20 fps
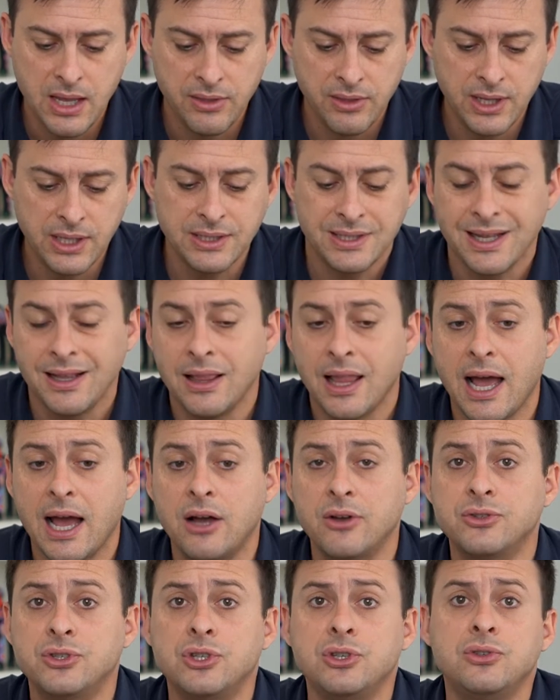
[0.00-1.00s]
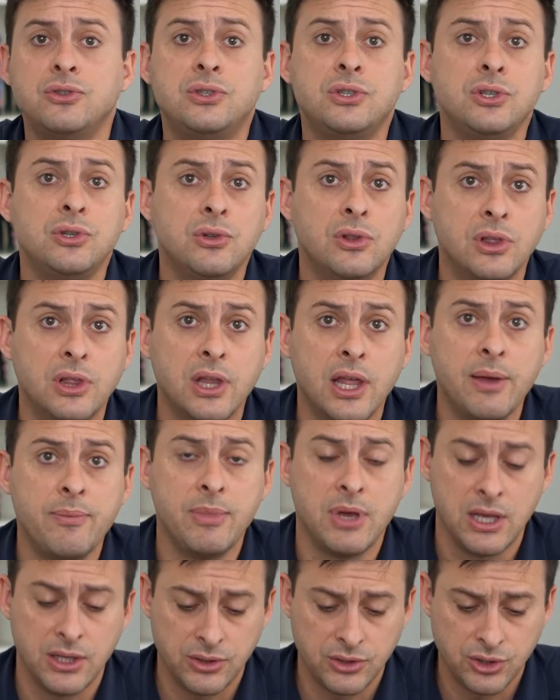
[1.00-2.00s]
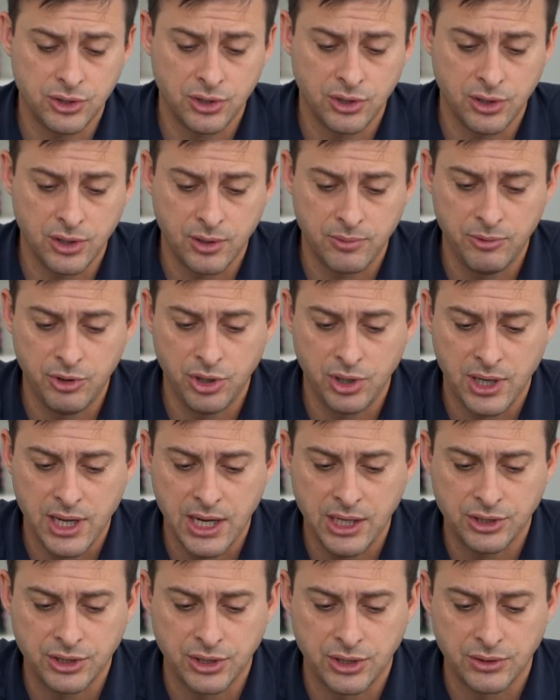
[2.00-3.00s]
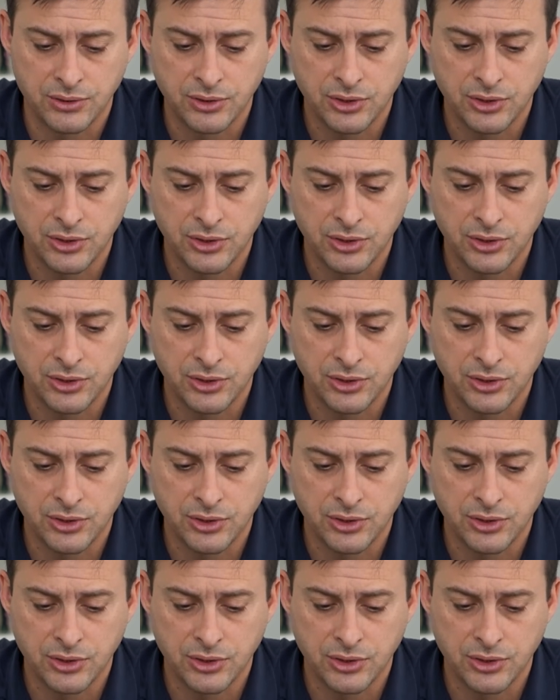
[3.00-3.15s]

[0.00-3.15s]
This allows you to limit certain communication.